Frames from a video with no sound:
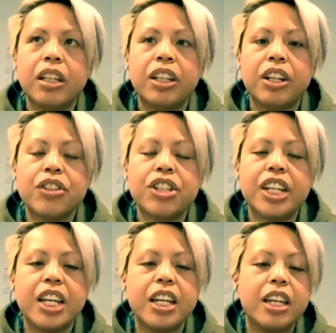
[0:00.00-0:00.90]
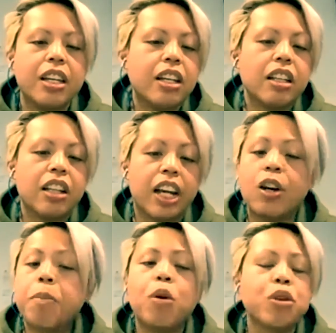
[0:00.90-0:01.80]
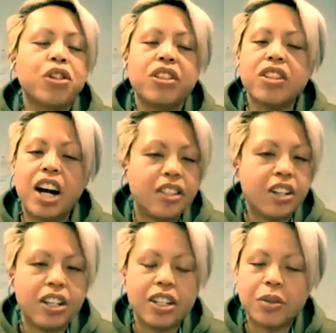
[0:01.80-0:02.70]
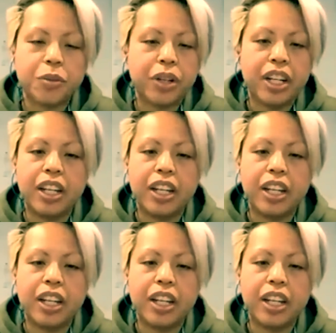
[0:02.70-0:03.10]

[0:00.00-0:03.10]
she, like, her portion sizes were,